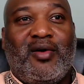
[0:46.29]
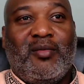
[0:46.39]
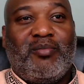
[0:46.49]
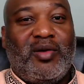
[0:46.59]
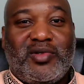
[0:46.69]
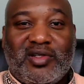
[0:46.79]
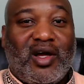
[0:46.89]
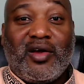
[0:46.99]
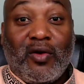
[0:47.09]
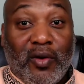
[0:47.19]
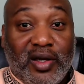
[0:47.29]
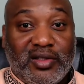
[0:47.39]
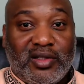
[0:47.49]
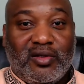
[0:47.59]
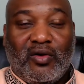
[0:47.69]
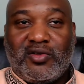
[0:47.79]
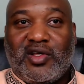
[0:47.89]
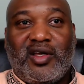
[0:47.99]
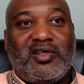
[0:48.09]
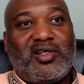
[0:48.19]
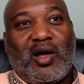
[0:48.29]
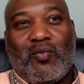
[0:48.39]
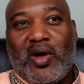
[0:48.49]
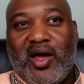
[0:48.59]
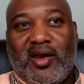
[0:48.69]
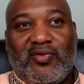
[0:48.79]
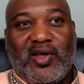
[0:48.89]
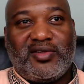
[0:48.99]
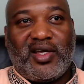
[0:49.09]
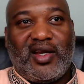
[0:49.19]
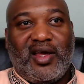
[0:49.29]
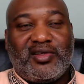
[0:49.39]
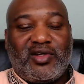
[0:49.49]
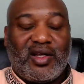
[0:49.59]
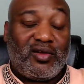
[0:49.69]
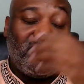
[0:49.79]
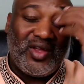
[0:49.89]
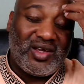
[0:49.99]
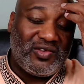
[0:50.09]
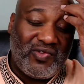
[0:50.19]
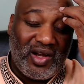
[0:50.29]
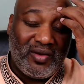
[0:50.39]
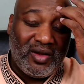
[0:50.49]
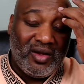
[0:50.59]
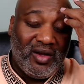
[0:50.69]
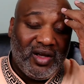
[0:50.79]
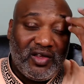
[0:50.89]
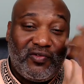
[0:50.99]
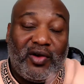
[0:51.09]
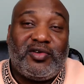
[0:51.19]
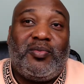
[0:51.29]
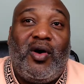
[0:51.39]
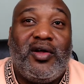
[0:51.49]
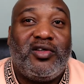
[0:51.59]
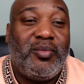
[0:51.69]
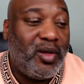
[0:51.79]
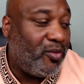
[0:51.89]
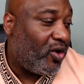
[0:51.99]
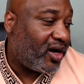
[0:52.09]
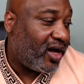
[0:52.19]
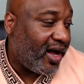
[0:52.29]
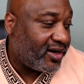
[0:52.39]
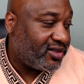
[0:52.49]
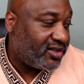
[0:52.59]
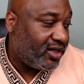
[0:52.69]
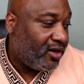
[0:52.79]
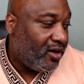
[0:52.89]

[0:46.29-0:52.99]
People just call you crazy or tell you stop whining and things like that. So I do think it's very, it's very smart to be more cognizant